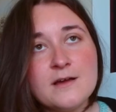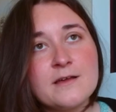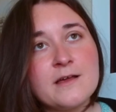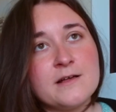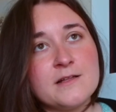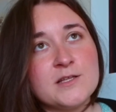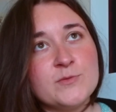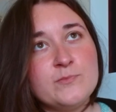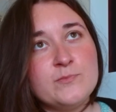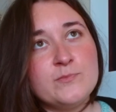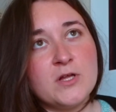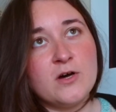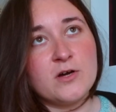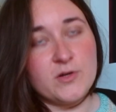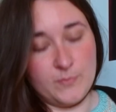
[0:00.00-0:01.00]
colour
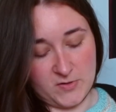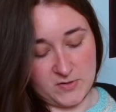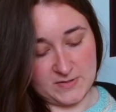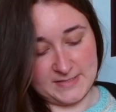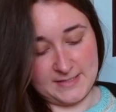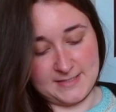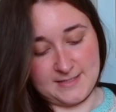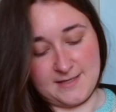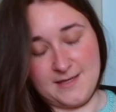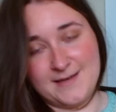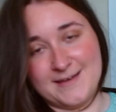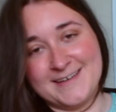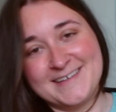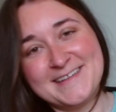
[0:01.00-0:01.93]
block boxy tee,